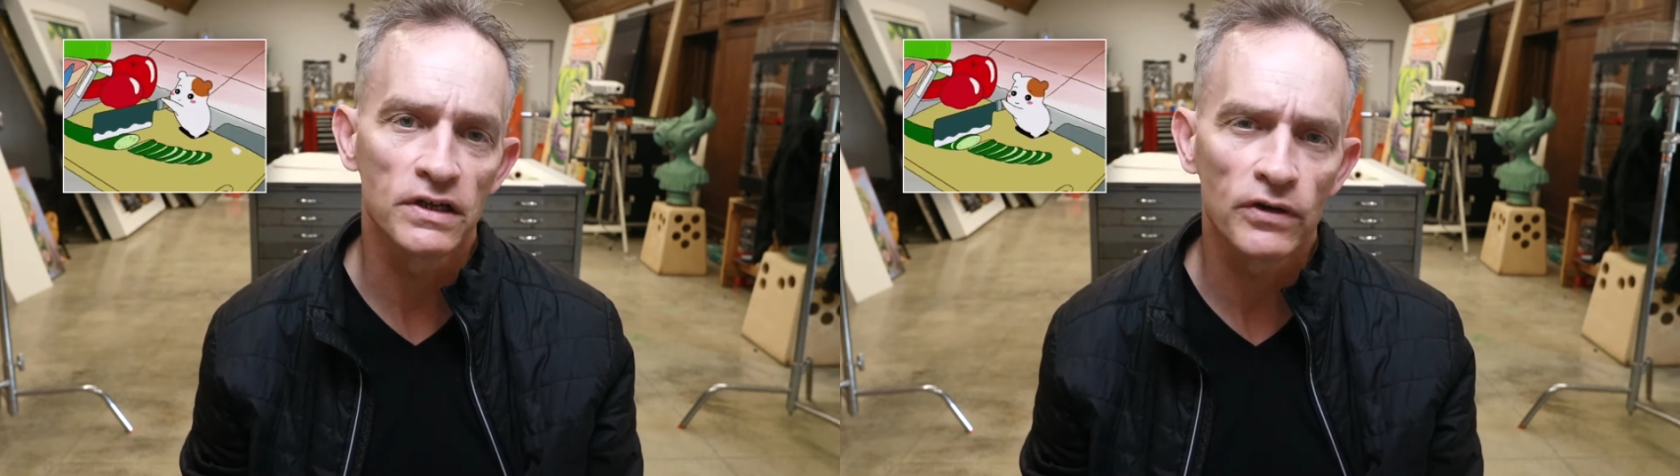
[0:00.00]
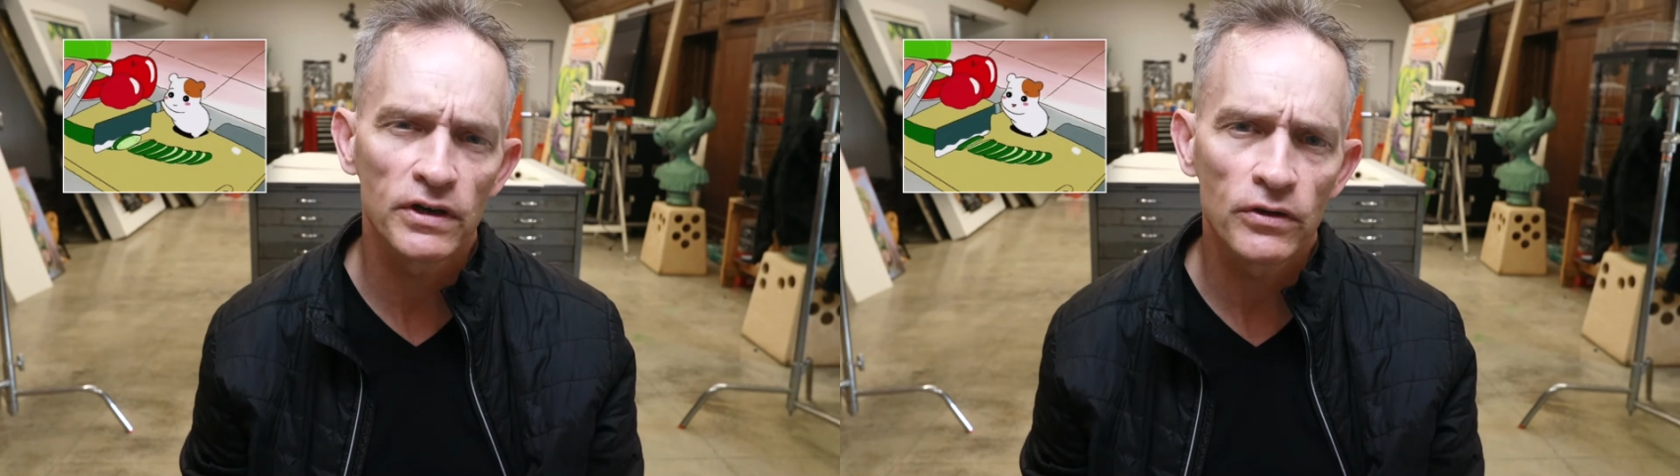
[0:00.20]

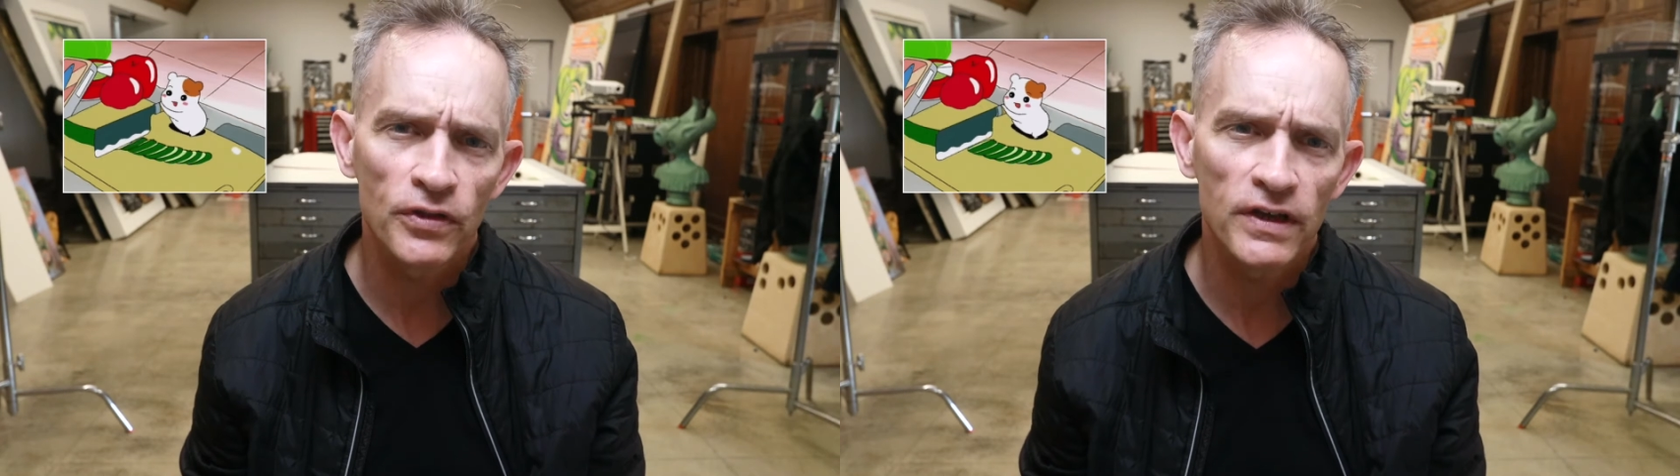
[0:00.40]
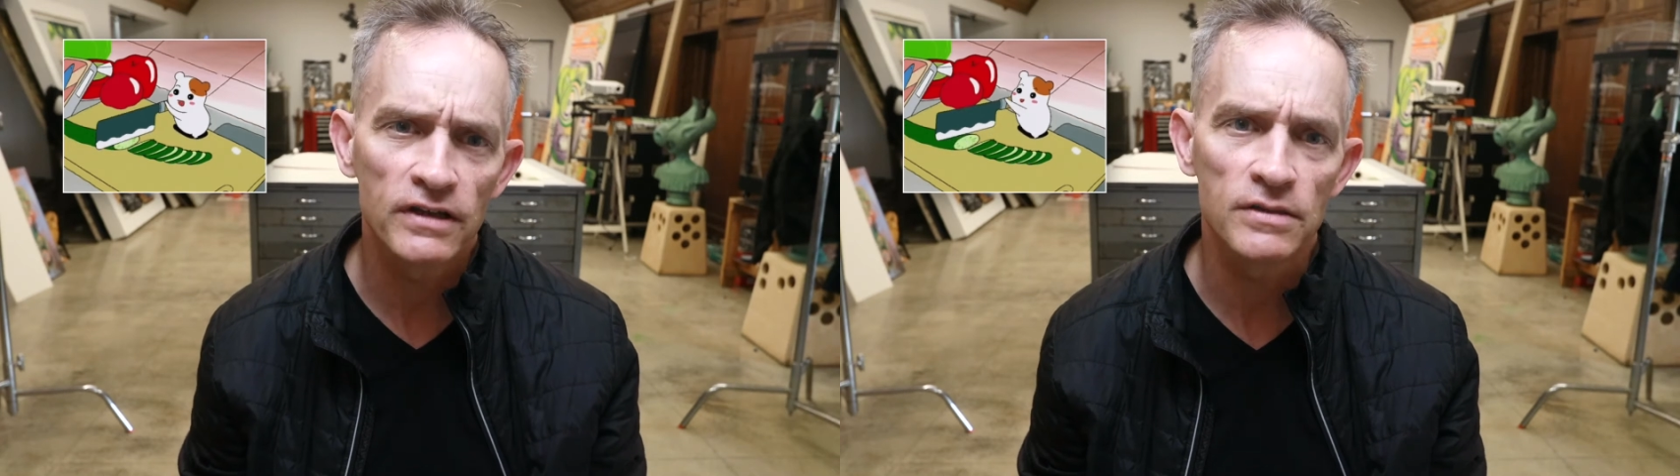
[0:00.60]
critical
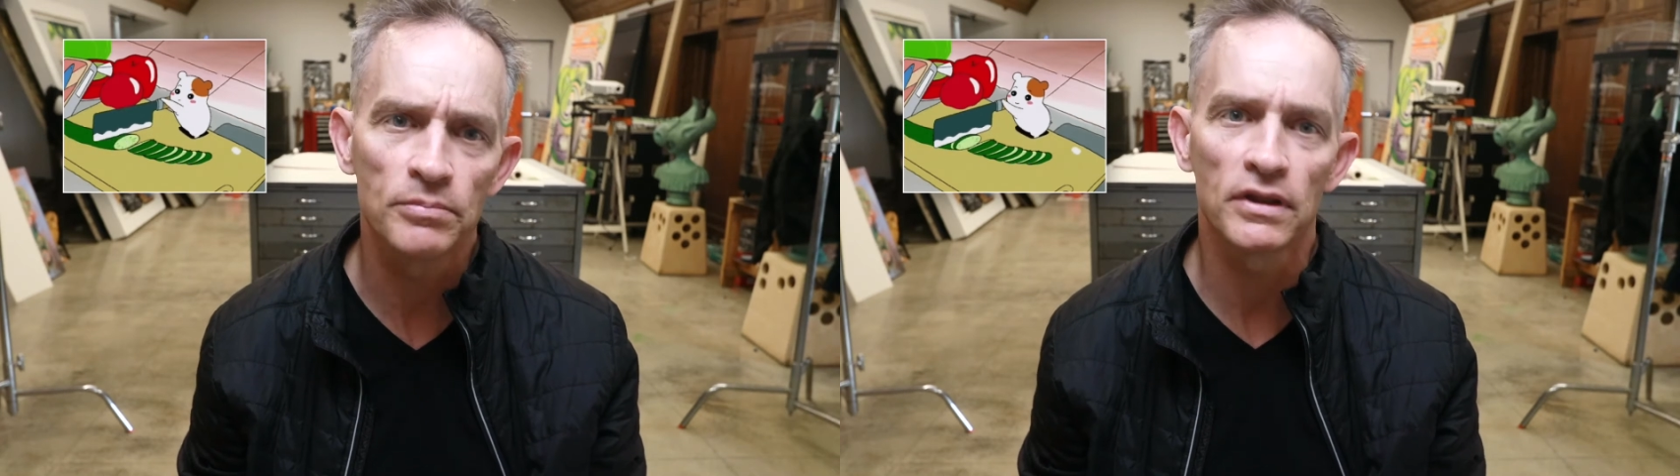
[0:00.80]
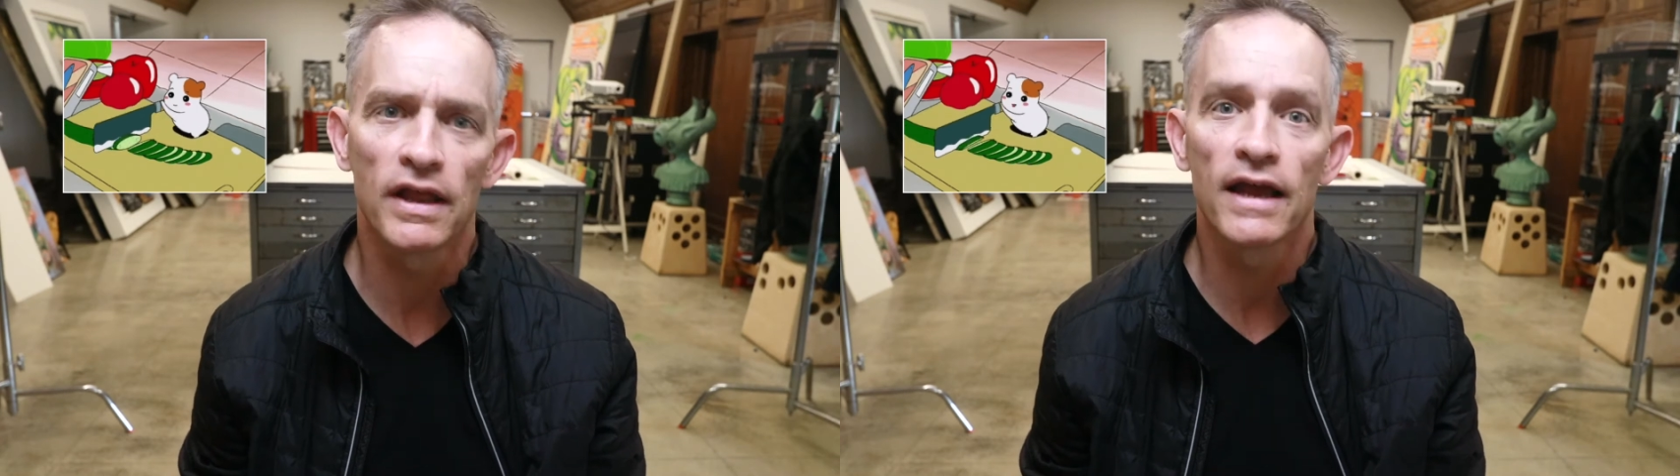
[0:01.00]
thinking to
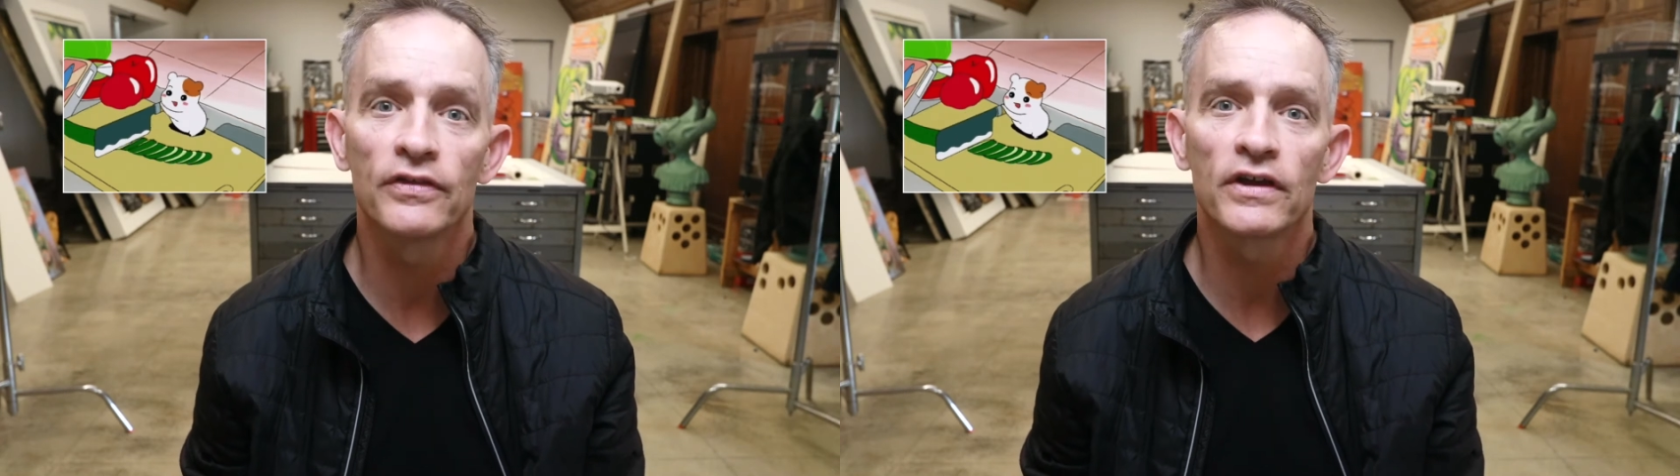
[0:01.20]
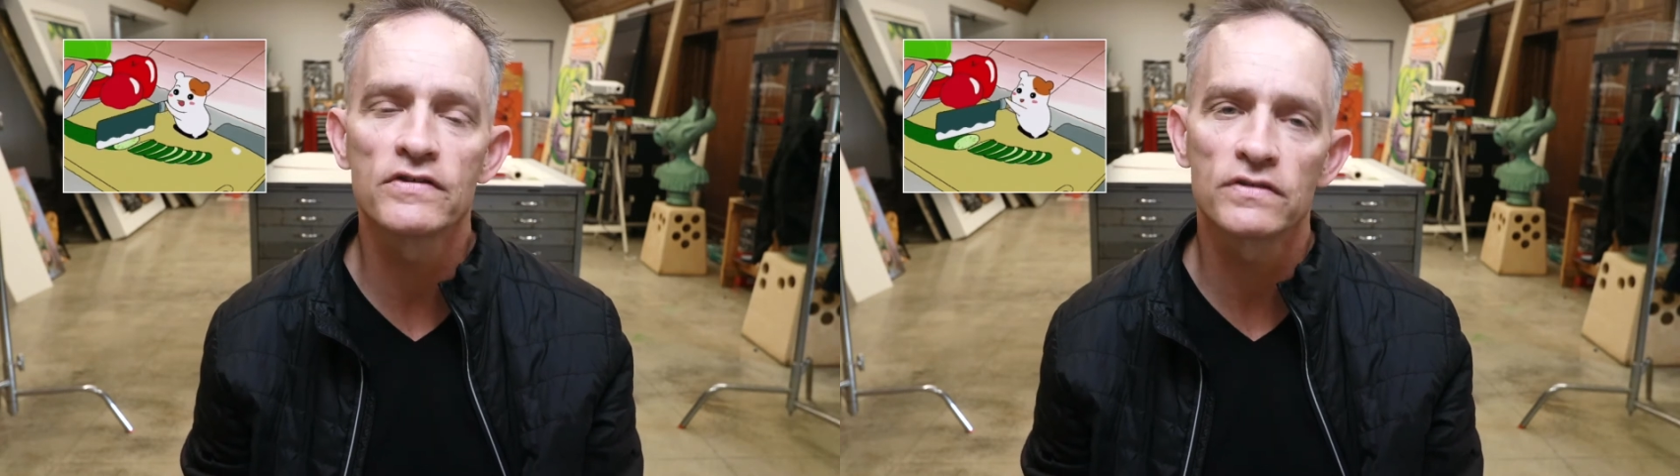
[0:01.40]
plan the
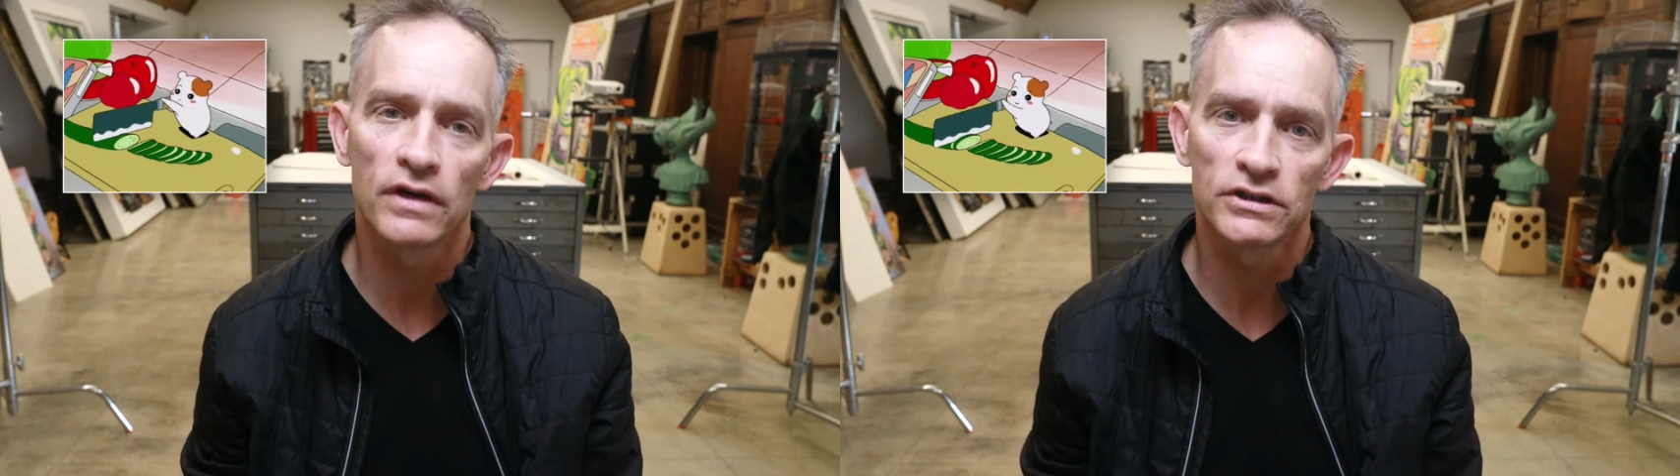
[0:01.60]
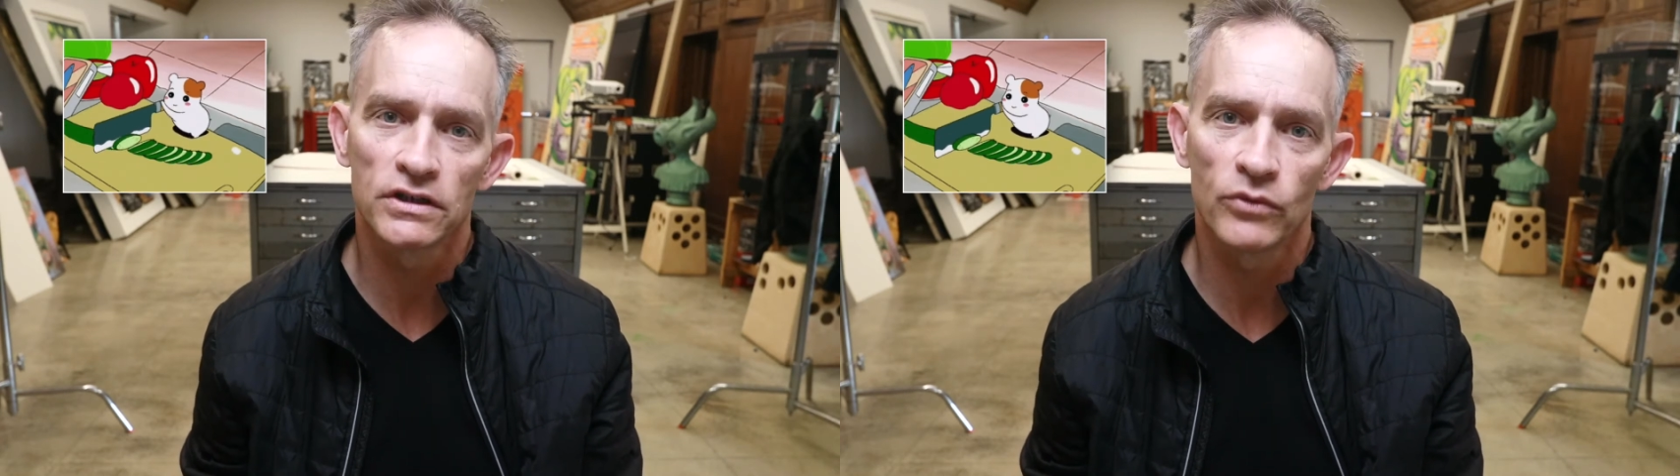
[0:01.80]
construction of